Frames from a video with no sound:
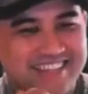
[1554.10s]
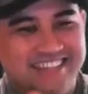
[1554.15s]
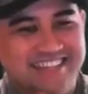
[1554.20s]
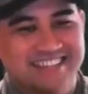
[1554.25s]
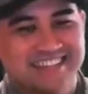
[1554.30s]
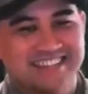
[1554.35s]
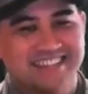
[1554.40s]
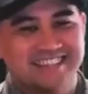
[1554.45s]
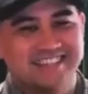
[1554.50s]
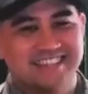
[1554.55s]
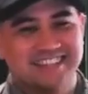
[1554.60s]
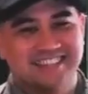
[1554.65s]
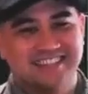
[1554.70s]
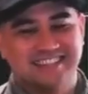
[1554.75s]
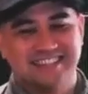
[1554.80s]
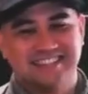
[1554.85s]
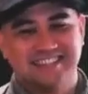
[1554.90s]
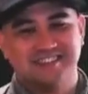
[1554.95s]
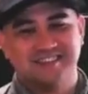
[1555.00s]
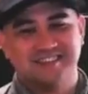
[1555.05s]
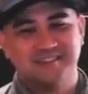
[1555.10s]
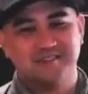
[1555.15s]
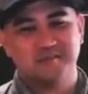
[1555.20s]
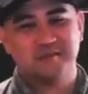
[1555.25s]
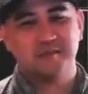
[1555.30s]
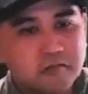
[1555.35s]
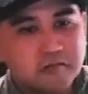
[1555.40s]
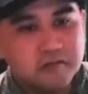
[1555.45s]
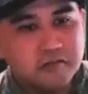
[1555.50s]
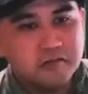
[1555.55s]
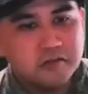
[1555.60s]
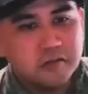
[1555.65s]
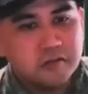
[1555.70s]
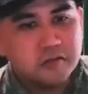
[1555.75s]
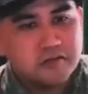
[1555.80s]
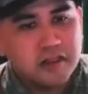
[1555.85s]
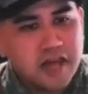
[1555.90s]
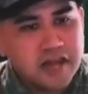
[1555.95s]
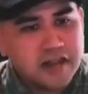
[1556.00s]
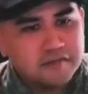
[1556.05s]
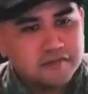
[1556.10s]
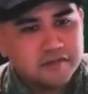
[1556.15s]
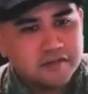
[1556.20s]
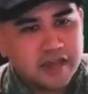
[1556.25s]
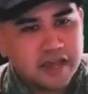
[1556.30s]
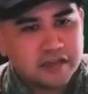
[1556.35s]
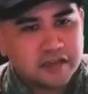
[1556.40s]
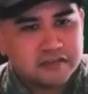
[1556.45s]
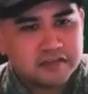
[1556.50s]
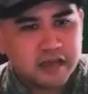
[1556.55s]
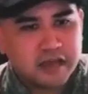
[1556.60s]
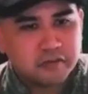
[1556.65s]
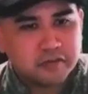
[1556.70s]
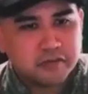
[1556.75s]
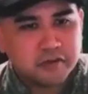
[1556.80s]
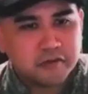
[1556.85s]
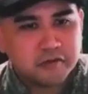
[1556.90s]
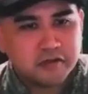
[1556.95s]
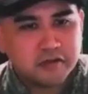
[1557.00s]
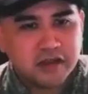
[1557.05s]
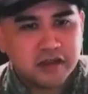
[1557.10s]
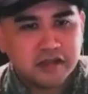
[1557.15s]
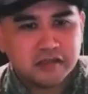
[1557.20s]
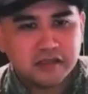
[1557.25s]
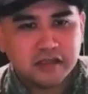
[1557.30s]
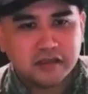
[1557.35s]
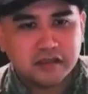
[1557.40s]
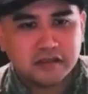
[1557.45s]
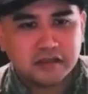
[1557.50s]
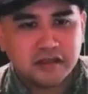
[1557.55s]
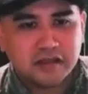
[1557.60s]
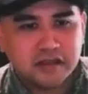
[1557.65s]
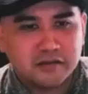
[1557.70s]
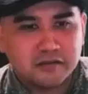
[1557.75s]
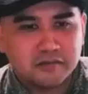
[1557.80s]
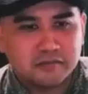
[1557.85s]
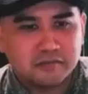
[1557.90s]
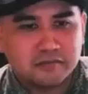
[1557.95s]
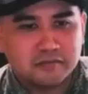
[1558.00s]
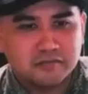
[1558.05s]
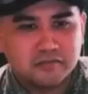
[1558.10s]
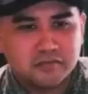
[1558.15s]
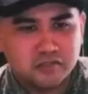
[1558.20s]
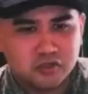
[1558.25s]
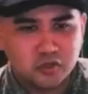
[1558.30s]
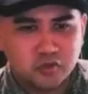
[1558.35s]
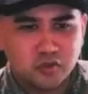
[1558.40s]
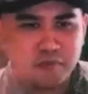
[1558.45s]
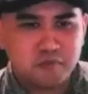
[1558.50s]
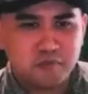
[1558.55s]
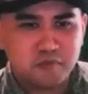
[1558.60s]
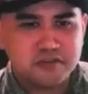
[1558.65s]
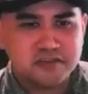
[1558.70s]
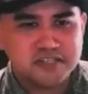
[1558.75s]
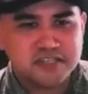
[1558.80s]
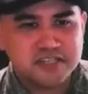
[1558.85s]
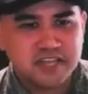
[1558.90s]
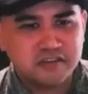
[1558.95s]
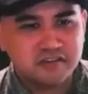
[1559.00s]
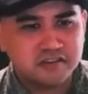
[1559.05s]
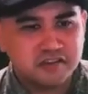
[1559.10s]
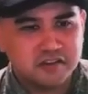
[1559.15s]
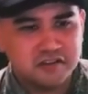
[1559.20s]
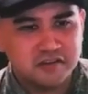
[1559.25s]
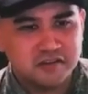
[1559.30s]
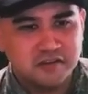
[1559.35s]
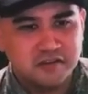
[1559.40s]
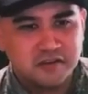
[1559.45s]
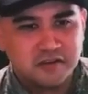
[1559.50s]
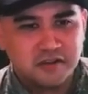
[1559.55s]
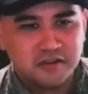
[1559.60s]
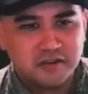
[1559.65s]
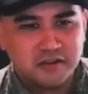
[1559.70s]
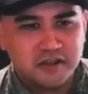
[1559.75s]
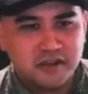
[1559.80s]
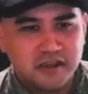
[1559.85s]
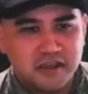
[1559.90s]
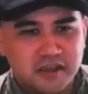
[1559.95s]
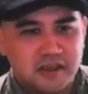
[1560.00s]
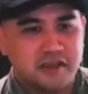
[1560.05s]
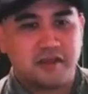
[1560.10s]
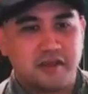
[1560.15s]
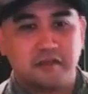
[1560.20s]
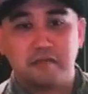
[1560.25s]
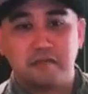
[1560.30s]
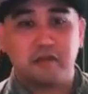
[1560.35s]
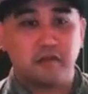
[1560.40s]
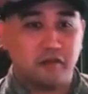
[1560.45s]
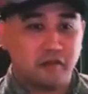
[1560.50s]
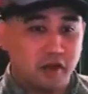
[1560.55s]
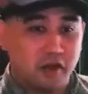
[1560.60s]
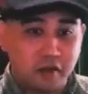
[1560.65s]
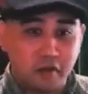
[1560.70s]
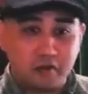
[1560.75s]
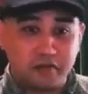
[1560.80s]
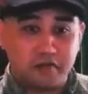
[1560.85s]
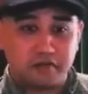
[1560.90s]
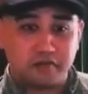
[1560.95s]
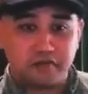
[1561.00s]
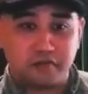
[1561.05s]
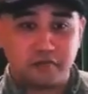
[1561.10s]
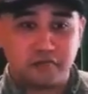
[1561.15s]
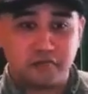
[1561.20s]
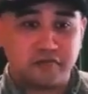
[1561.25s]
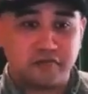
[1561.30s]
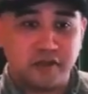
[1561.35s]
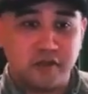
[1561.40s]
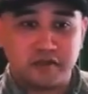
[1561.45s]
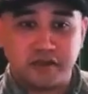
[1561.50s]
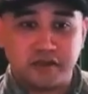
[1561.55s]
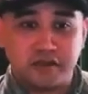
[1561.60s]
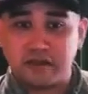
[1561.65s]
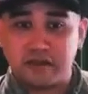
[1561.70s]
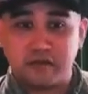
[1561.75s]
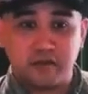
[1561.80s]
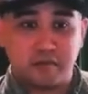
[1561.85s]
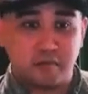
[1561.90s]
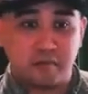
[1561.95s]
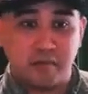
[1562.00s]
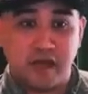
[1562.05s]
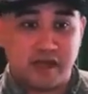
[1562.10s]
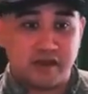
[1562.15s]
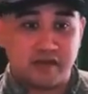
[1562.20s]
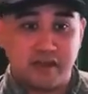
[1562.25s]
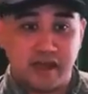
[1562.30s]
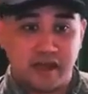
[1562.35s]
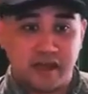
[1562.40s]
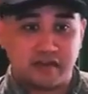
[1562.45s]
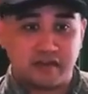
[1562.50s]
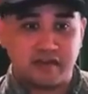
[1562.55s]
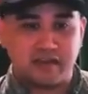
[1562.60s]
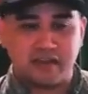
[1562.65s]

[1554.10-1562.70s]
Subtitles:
There's a lot of decks out there that I think do representation. And I'm like, oh, this is super stoked. I want to buy a deck. I